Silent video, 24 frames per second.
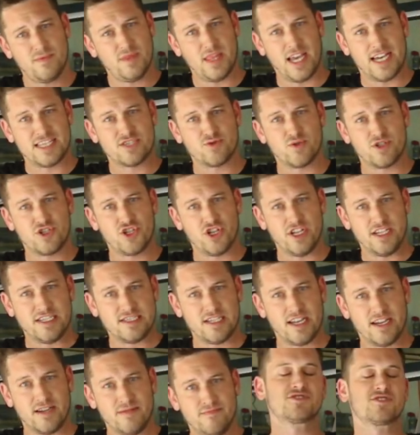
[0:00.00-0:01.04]
That's what she
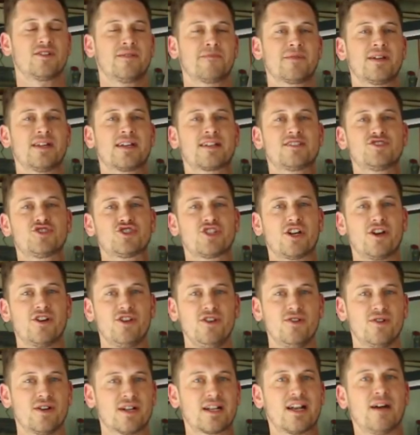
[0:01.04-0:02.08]
said. So I'm gonna show
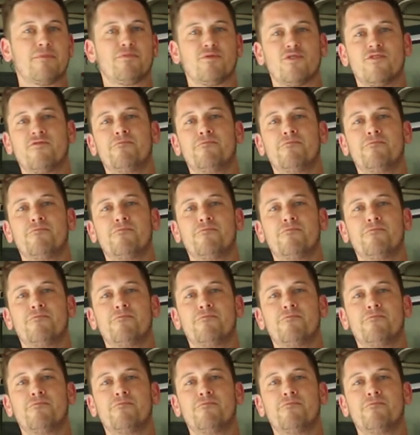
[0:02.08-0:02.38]
you a couple